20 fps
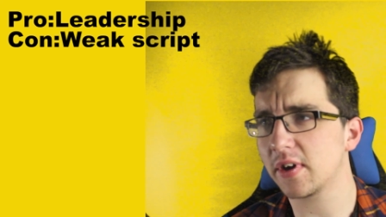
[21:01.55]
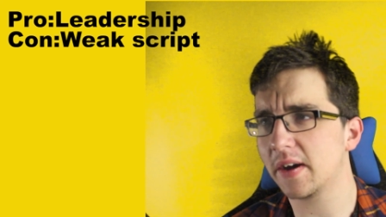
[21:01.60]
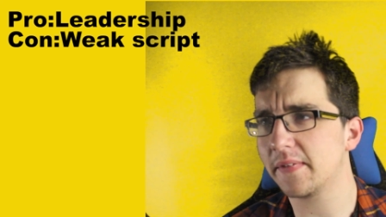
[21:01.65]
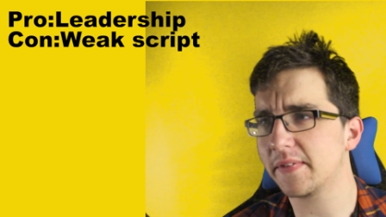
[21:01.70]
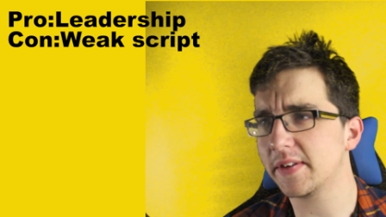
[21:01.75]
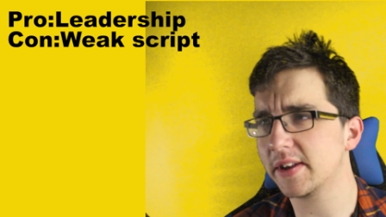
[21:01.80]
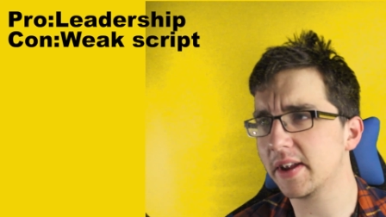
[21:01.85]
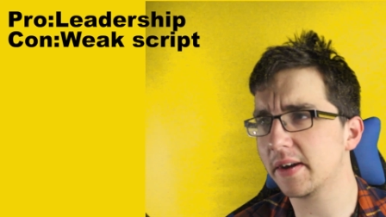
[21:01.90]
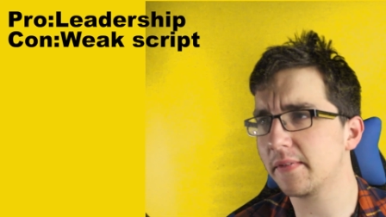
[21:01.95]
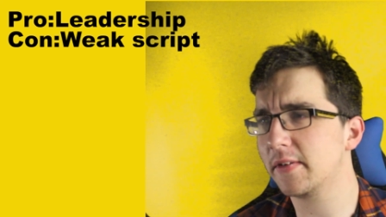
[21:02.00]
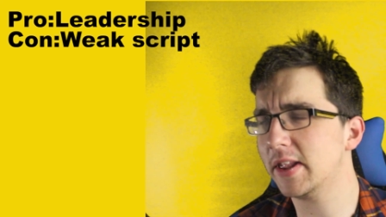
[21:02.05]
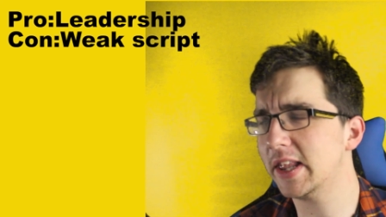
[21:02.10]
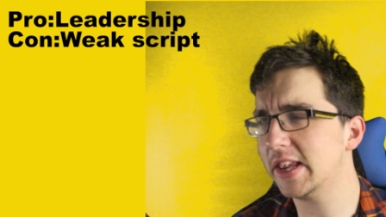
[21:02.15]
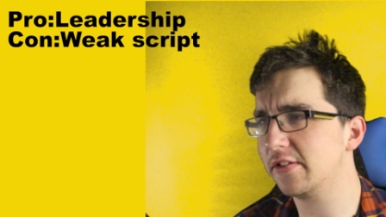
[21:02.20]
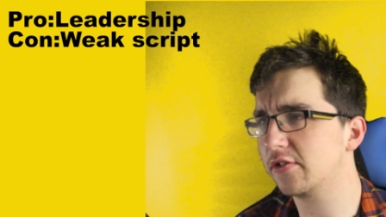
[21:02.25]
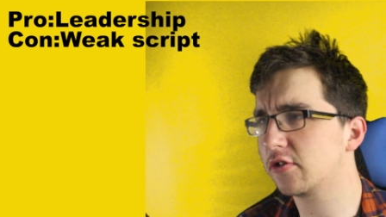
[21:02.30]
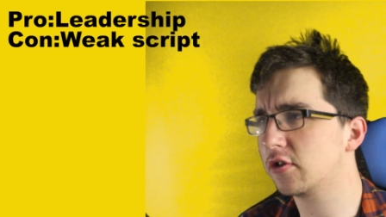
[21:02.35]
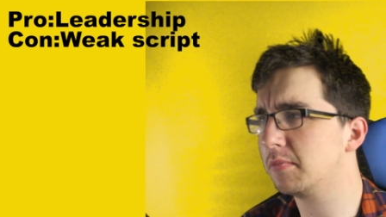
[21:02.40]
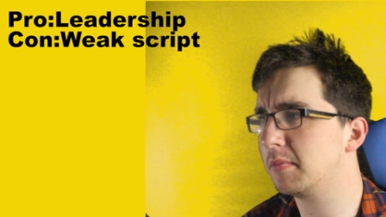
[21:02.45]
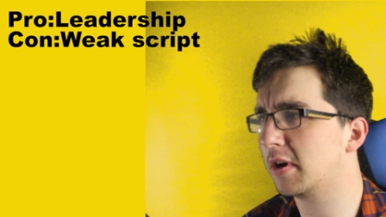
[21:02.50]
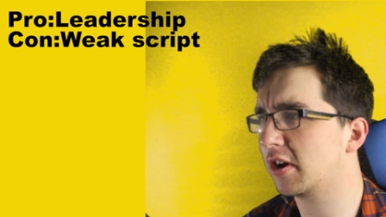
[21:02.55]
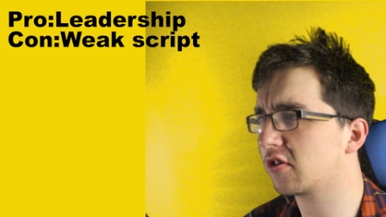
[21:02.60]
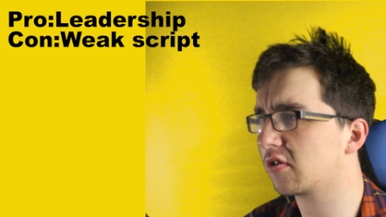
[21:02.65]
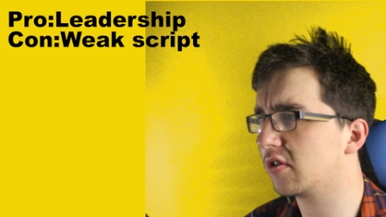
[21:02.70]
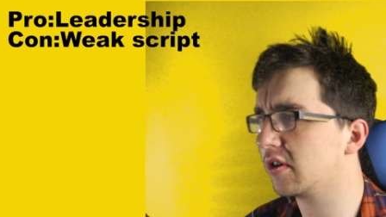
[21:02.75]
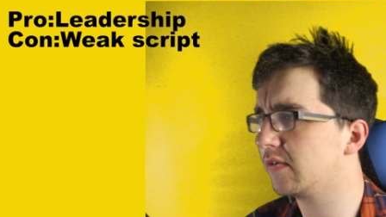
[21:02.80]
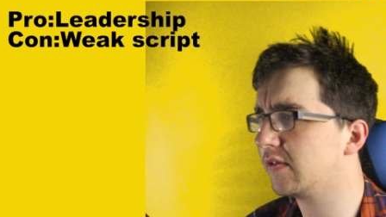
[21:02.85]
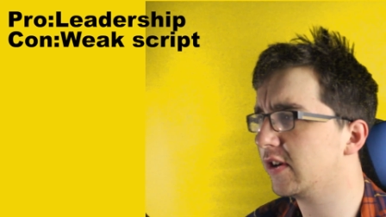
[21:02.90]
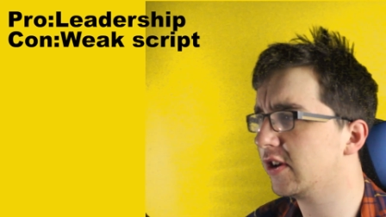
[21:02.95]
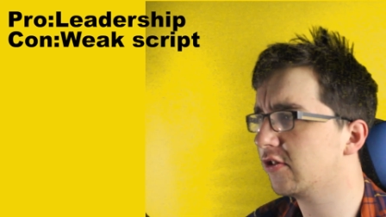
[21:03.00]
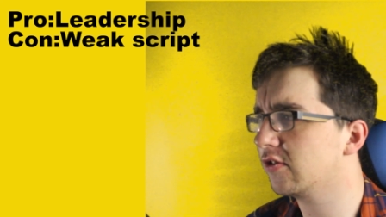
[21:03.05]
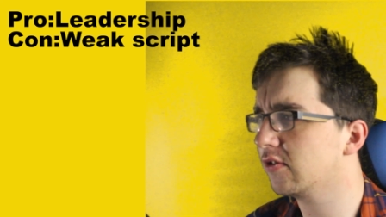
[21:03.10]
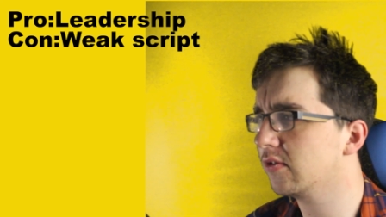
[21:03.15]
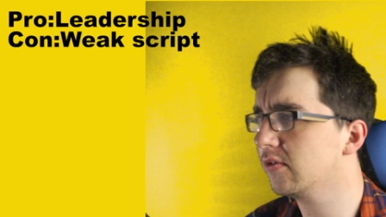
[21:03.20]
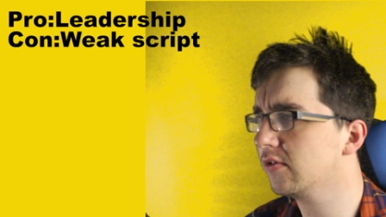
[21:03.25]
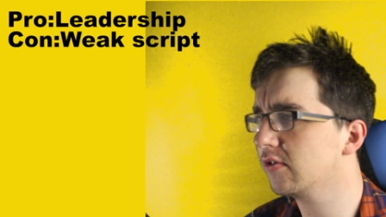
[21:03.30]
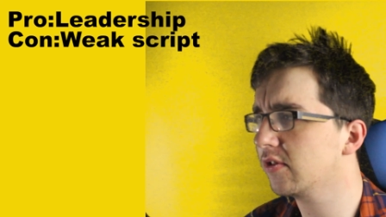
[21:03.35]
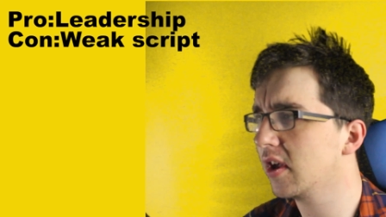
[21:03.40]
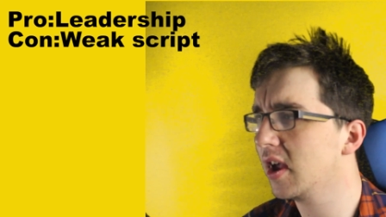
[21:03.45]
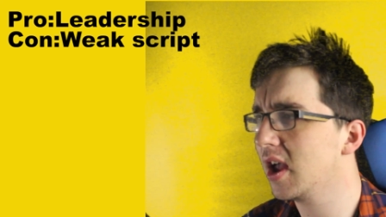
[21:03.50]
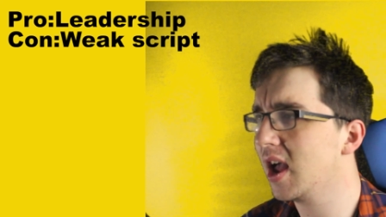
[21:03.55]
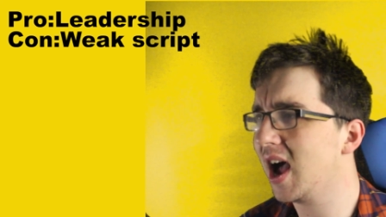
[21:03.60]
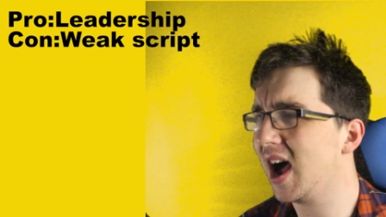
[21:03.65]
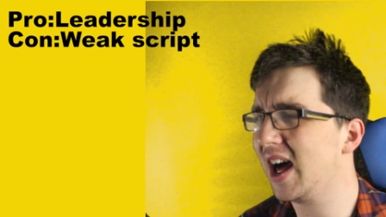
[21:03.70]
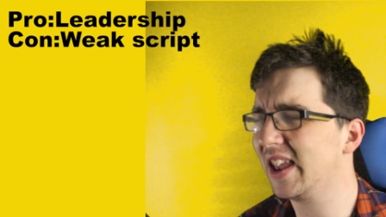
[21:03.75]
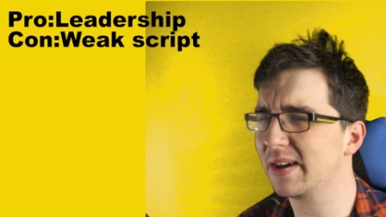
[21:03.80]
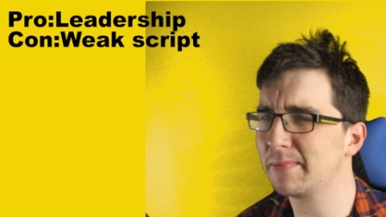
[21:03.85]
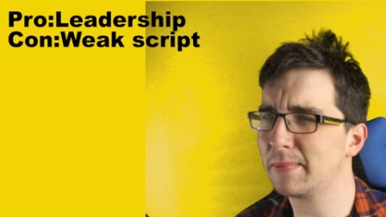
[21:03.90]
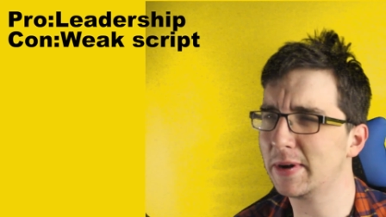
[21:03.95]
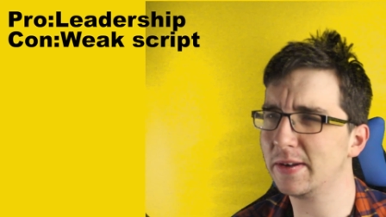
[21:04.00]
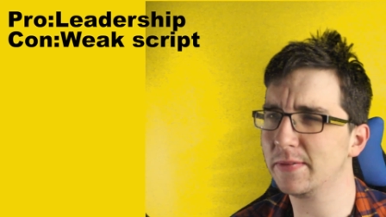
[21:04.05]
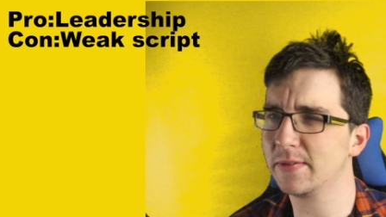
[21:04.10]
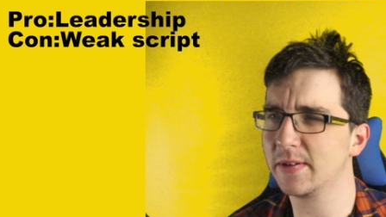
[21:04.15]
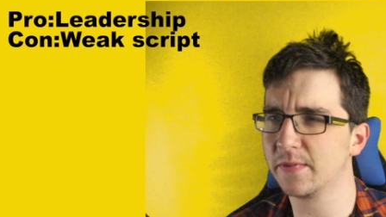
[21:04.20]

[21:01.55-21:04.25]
I think that leaned too much on the visuals, and that made it